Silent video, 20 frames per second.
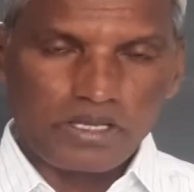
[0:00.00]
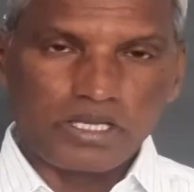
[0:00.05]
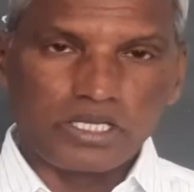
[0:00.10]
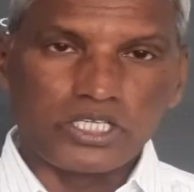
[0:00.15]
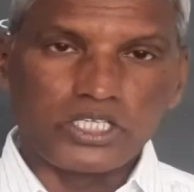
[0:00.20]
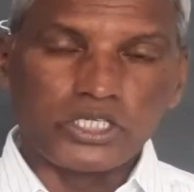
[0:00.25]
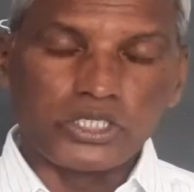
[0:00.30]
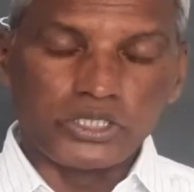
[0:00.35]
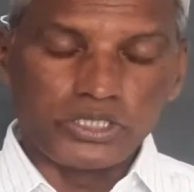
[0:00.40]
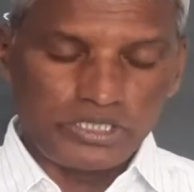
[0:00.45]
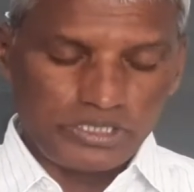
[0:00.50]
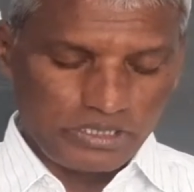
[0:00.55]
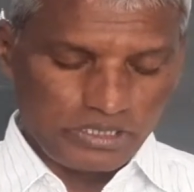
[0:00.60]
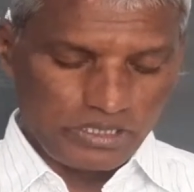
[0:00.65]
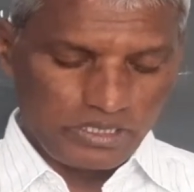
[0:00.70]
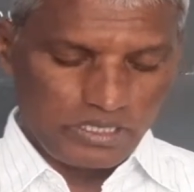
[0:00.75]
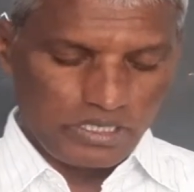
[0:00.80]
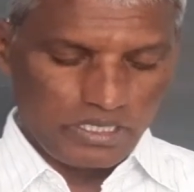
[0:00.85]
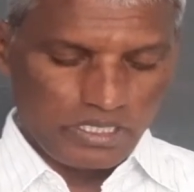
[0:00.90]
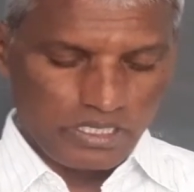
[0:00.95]

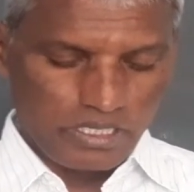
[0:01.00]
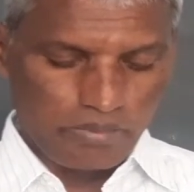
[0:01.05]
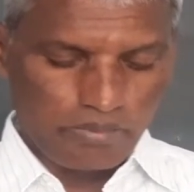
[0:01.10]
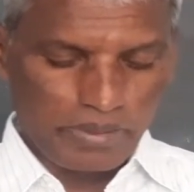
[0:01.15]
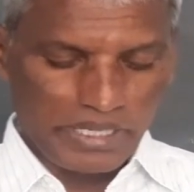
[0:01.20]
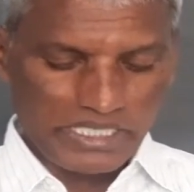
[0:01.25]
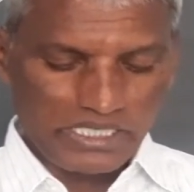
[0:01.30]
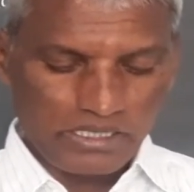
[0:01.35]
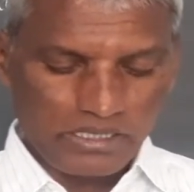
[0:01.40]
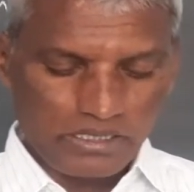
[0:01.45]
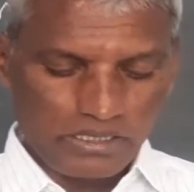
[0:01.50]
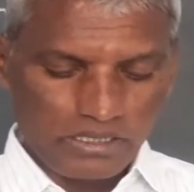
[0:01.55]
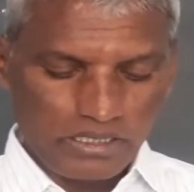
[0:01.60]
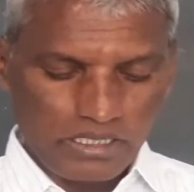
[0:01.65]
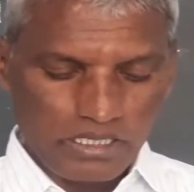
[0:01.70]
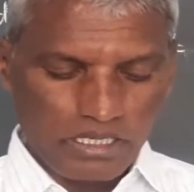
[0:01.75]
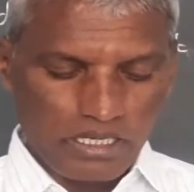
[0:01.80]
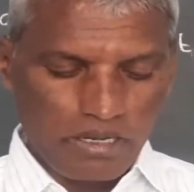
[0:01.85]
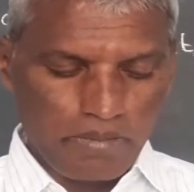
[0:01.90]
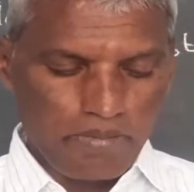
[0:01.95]
Good, better,
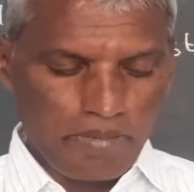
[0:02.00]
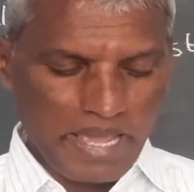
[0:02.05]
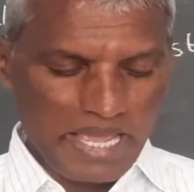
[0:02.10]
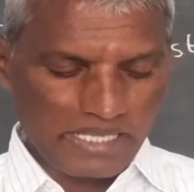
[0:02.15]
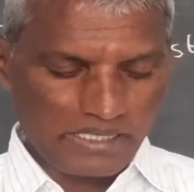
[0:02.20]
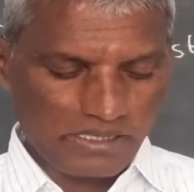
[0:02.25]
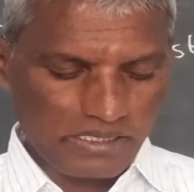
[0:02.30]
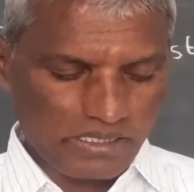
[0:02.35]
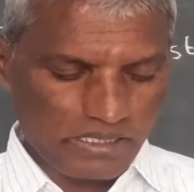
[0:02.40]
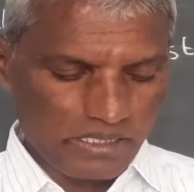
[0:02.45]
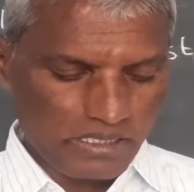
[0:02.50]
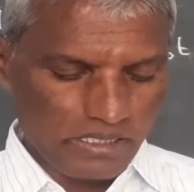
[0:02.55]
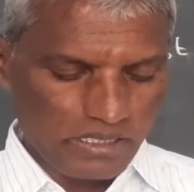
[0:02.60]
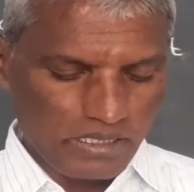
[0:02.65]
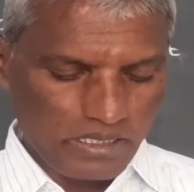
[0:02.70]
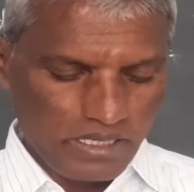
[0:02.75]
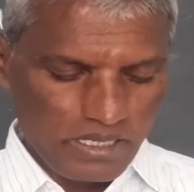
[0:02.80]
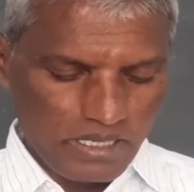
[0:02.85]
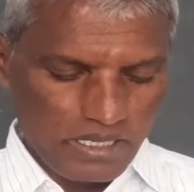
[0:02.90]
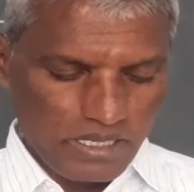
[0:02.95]
best.
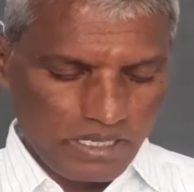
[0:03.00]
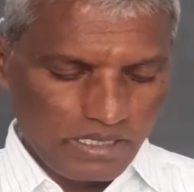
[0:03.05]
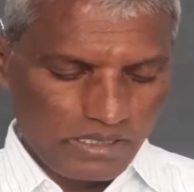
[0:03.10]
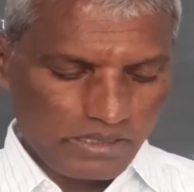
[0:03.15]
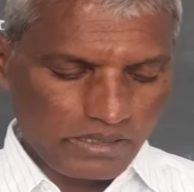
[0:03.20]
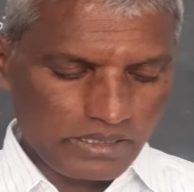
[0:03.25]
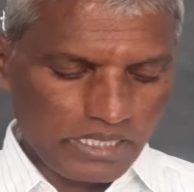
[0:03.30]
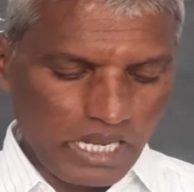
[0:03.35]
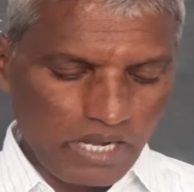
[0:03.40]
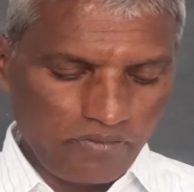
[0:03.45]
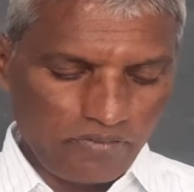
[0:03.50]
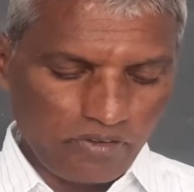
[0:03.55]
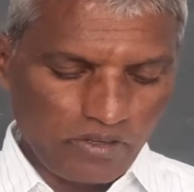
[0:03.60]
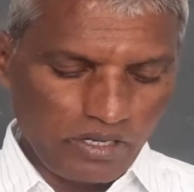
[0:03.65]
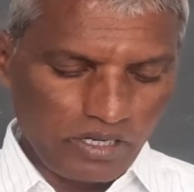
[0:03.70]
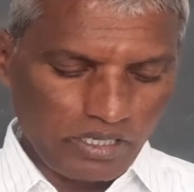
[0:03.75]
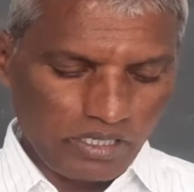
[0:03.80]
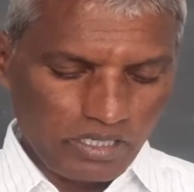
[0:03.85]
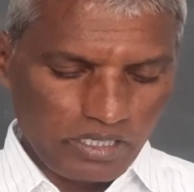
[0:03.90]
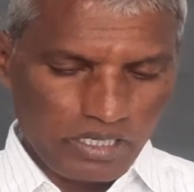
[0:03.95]

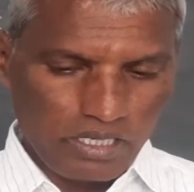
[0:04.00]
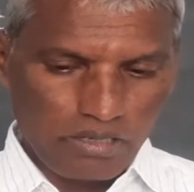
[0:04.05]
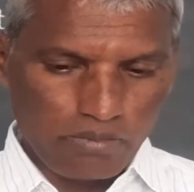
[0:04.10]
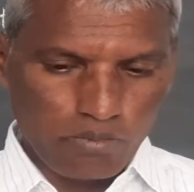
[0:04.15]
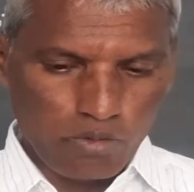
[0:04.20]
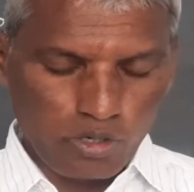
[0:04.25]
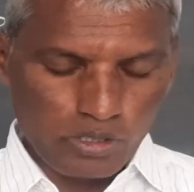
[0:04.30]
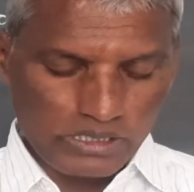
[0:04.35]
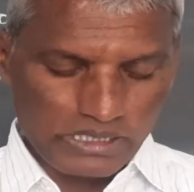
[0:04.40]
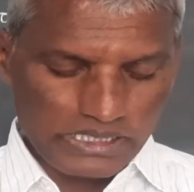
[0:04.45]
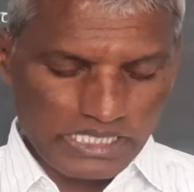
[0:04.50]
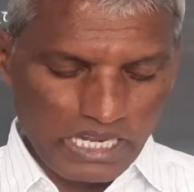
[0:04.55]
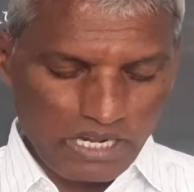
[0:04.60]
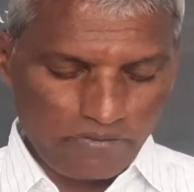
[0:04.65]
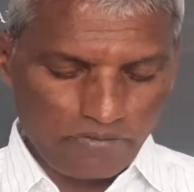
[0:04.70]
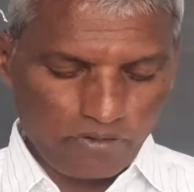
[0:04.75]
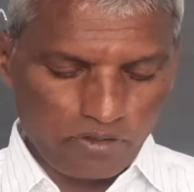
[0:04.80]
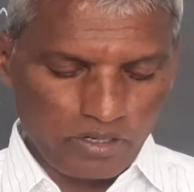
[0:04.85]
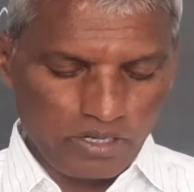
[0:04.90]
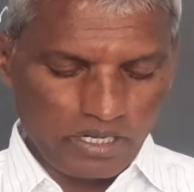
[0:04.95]
Skillful, most
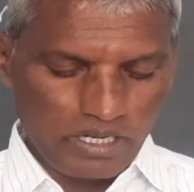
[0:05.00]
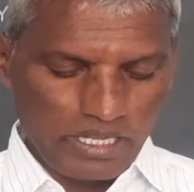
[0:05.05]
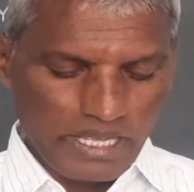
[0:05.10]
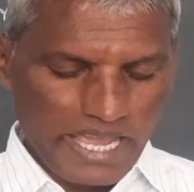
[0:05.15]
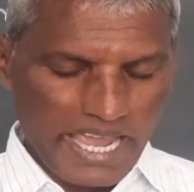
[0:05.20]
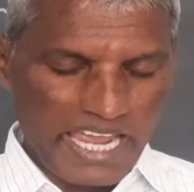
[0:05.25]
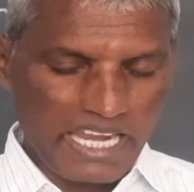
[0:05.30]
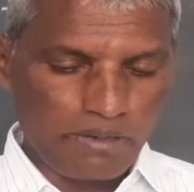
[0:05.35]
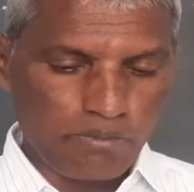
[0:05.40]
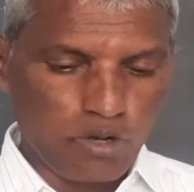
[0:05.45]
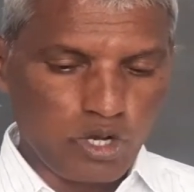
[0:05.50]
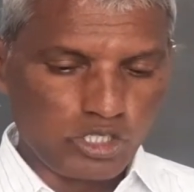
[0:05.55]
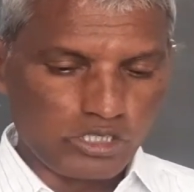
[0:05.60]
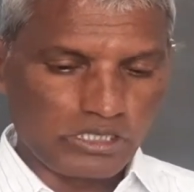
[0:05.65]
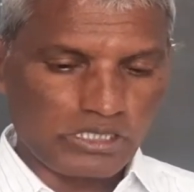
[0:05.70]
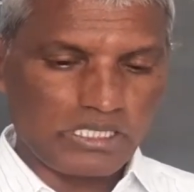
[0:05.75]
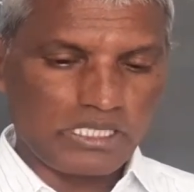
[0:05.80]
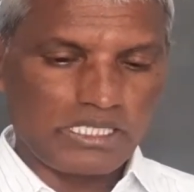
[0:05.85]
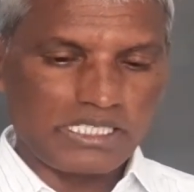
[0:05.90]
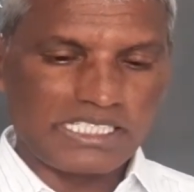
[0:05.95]
skillful, and
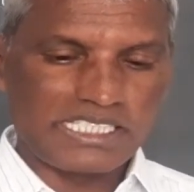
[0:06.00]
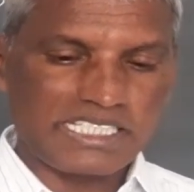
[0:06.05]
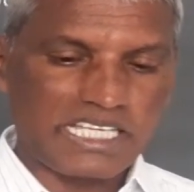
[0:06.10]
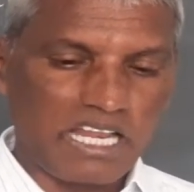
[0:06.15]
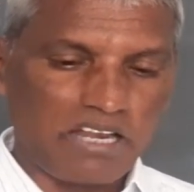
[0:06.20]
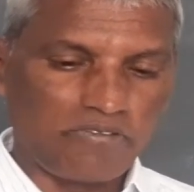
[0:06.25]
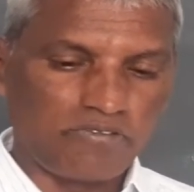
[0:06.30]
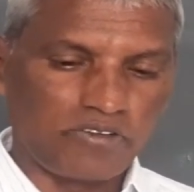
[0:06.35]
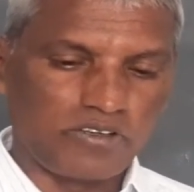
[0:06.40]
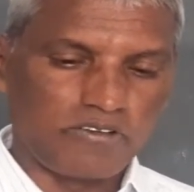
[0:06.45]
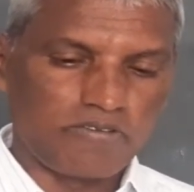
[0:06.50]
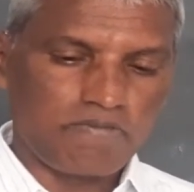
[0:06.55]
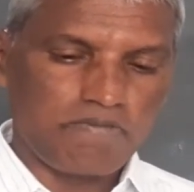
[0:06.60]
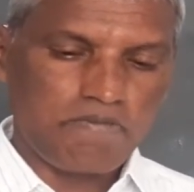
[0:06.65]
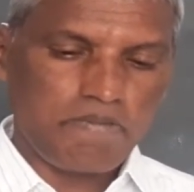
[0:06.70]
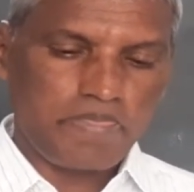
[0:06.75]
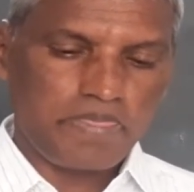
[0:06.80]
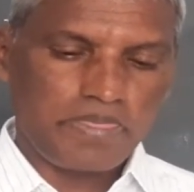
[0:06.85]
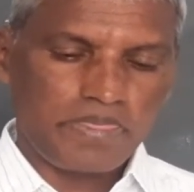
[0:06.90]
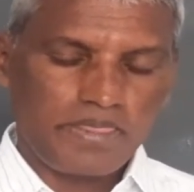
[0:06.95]
most skillful.
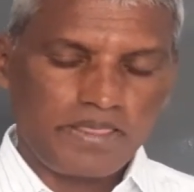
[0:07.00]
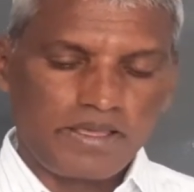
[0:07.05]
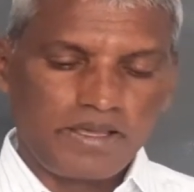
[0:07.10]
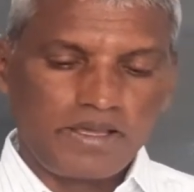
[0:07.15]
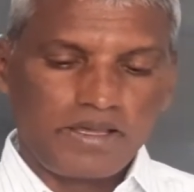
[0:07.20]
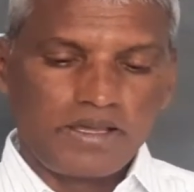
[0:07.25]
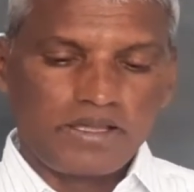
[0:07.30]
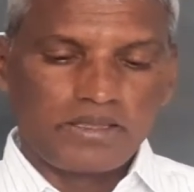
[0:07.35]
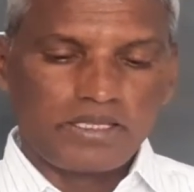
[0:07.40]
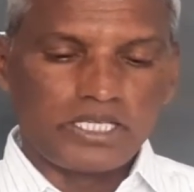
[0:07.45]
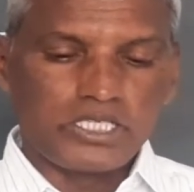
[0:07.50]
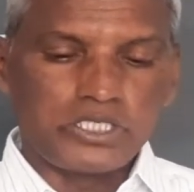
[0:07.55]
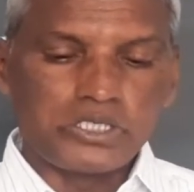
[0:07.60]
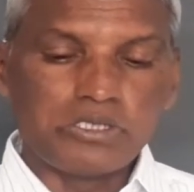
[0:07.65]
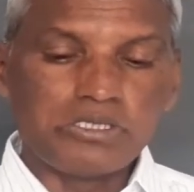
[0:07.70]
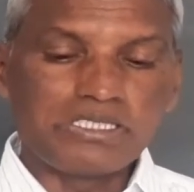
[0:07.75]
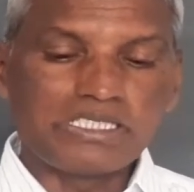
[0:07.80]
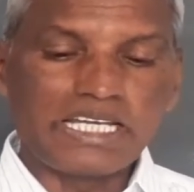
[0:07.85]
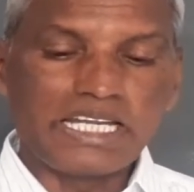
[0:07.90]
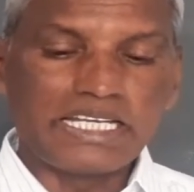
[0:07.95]
The
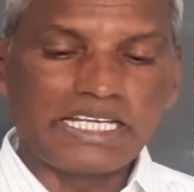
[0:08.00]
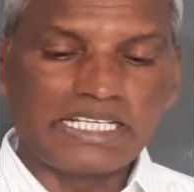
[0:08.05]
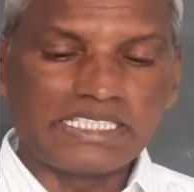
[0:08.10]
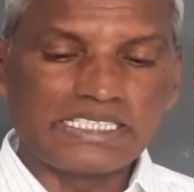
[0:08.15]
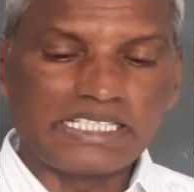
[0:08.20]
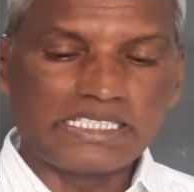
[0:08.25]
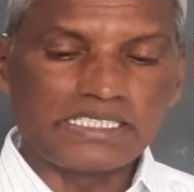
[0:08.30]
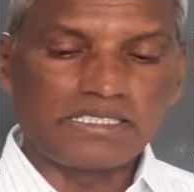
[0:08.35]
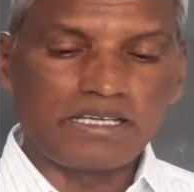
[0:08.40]
two sentences